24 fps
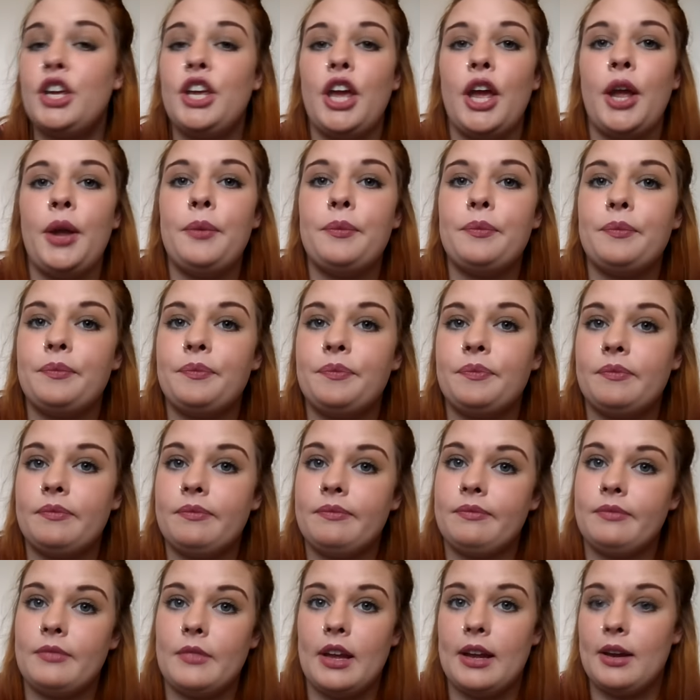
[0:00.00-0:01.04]
cute.
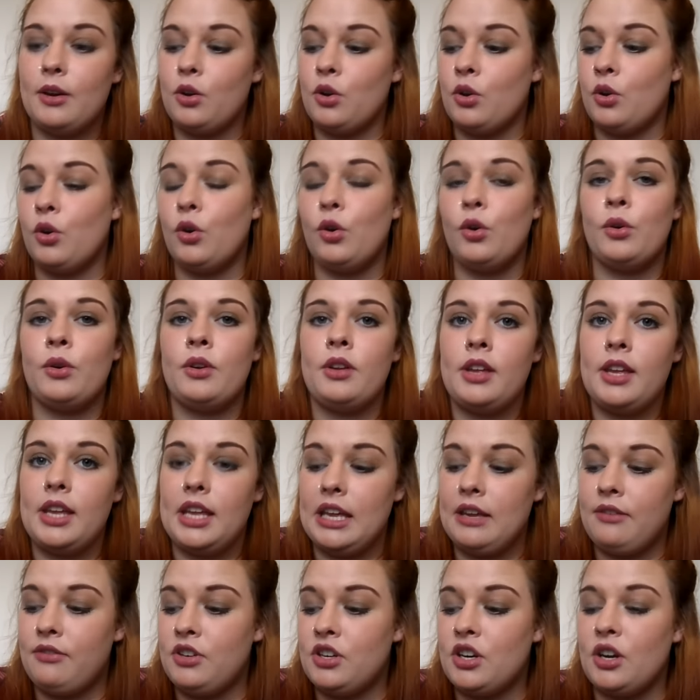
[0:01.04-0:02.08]
Or
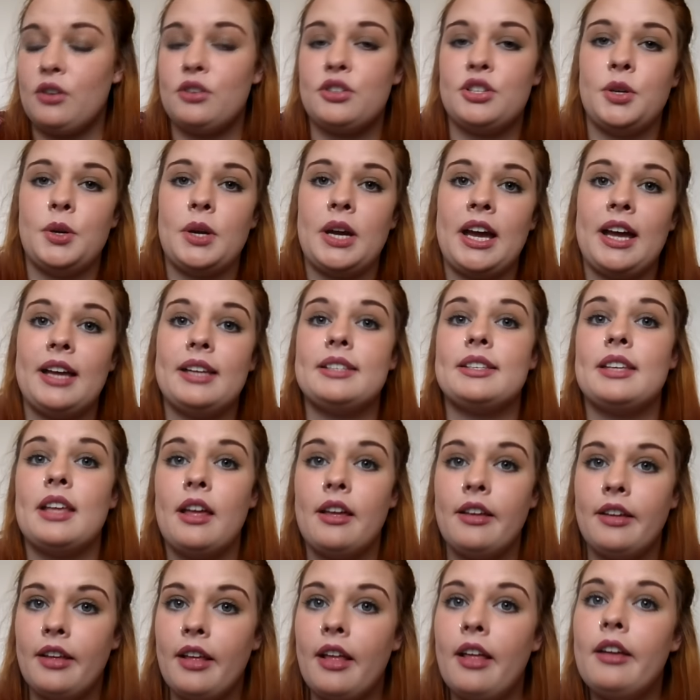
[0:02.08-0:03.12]
if you don't suit hats,
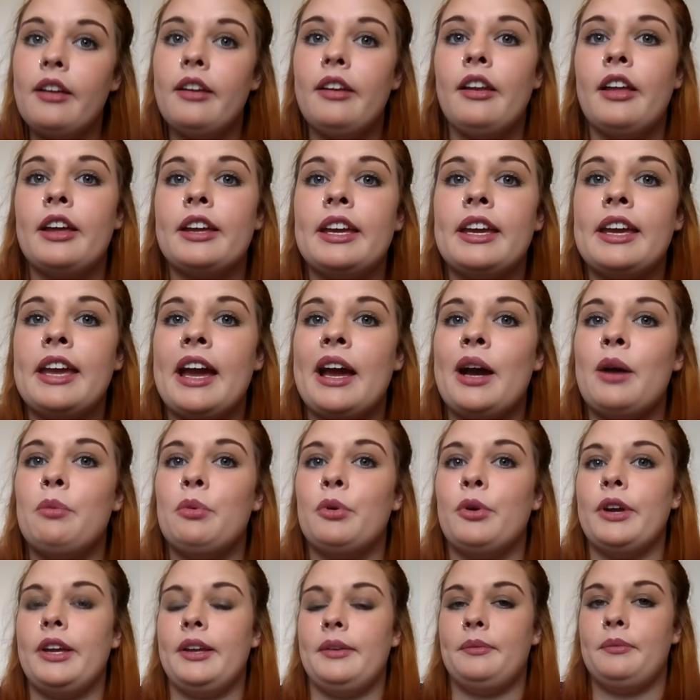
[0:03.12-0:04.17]
like a
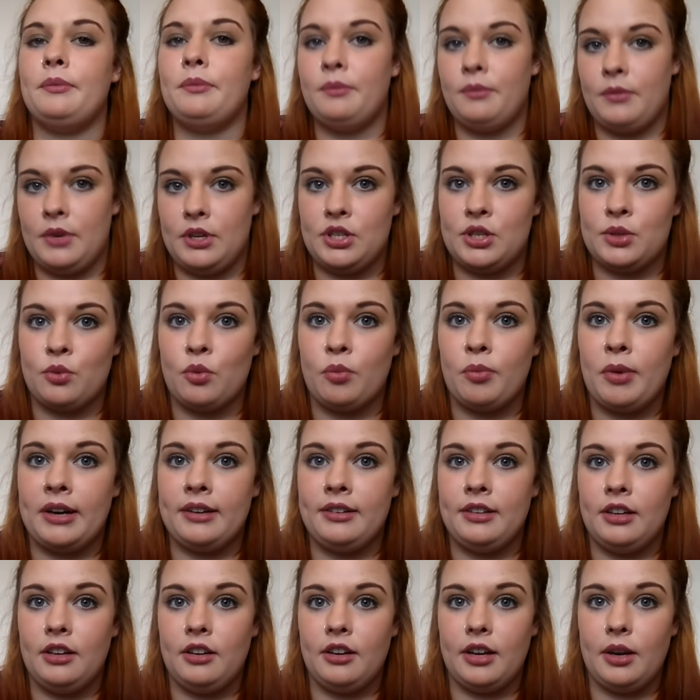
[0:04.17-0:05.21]
cowboy, which is what
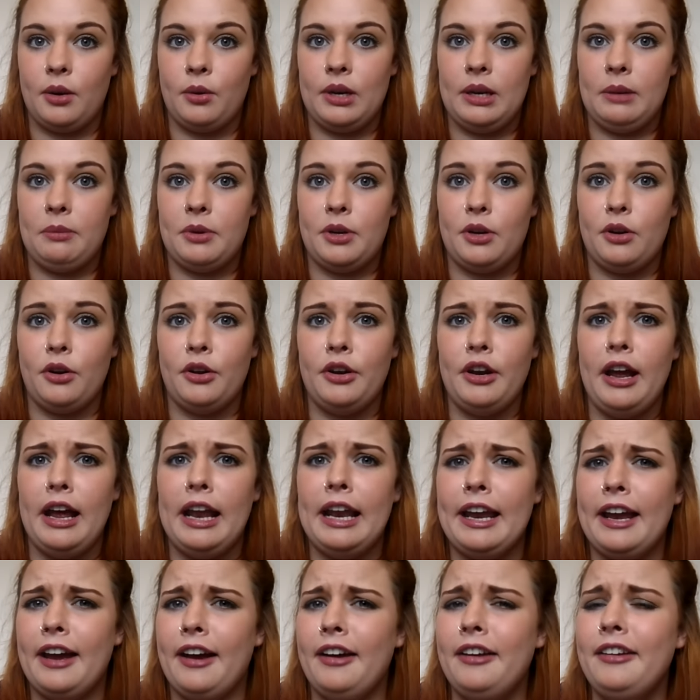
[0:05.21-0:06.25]
Brad looked like when he put it on
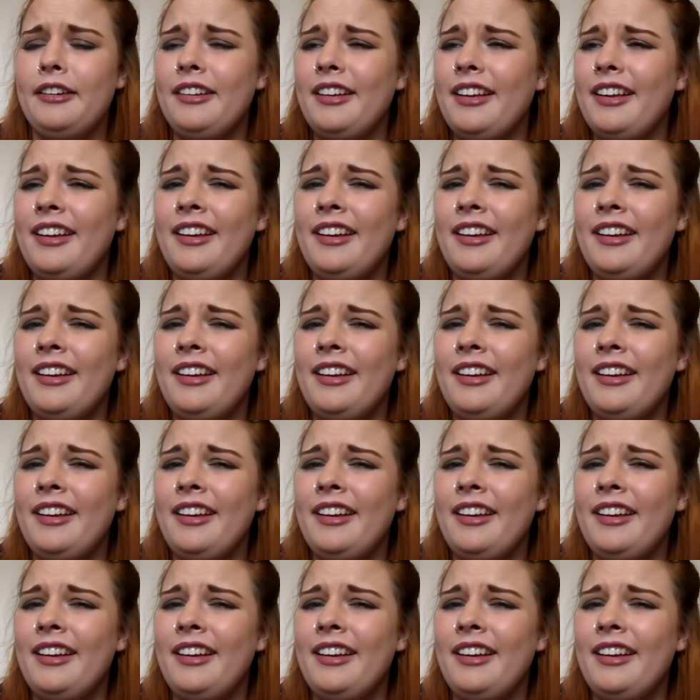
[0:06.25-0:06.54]
earlier.